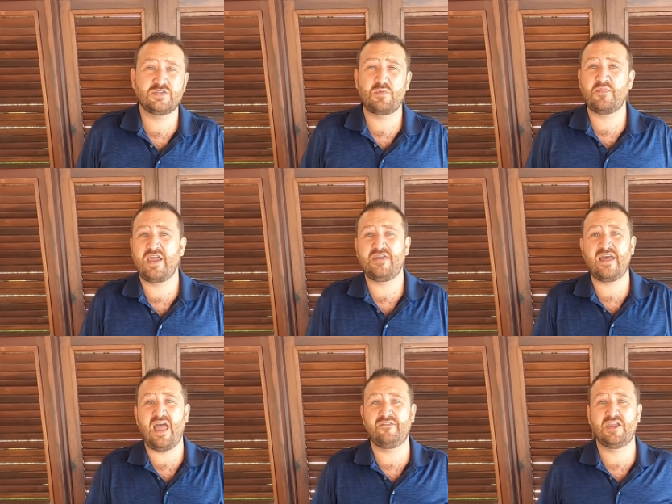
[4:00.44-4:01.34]
this when we're
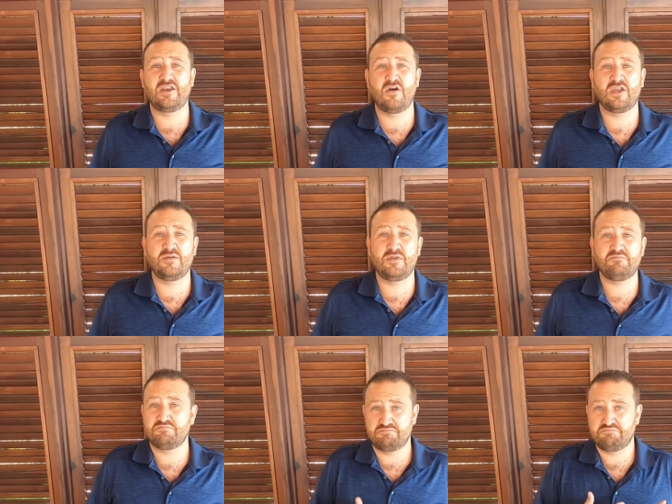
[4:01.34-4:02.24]
either having an
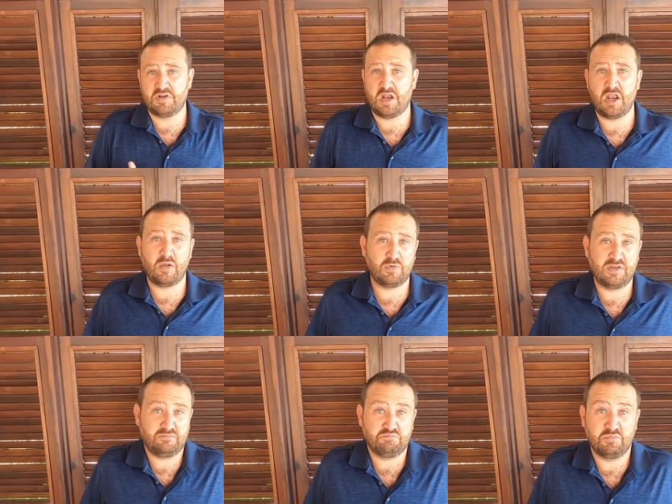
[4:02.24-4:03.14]
argument, like
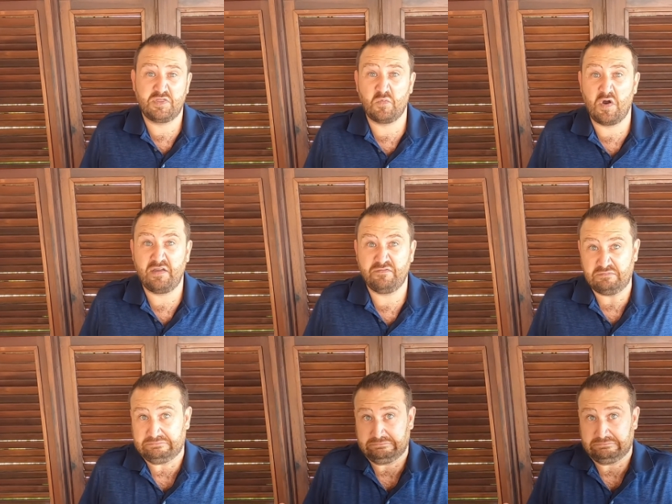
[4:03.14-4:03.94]
with the wife,